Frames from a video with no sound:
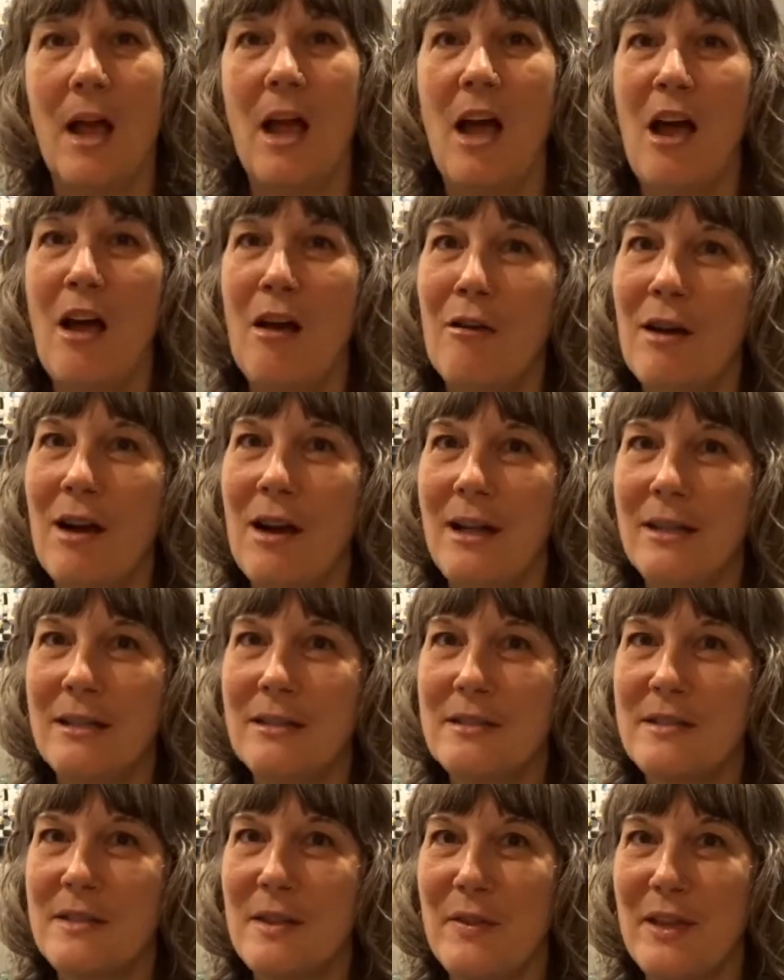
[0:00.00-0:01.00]
All right,
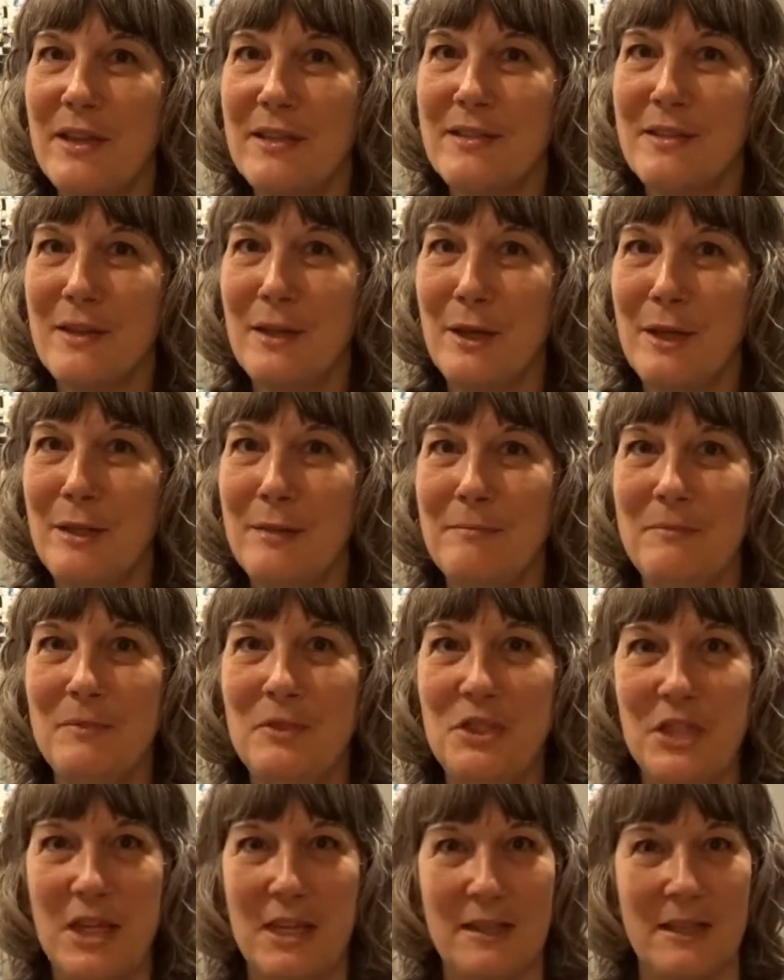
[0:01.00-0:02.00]
so that's good.
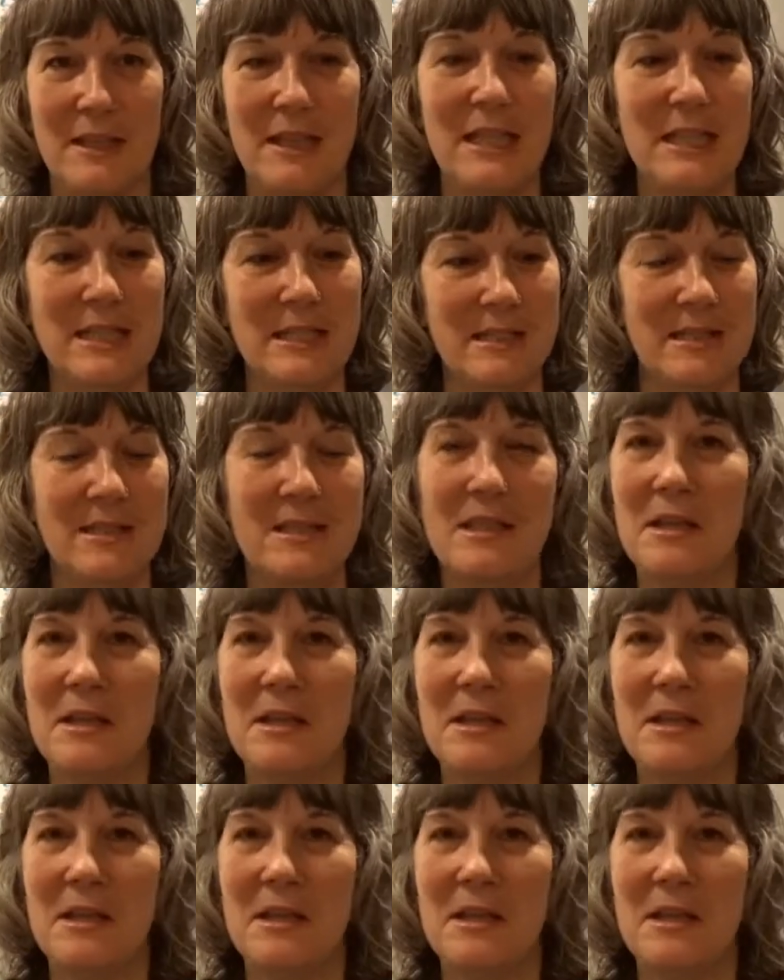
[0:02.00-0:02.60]
Check the list.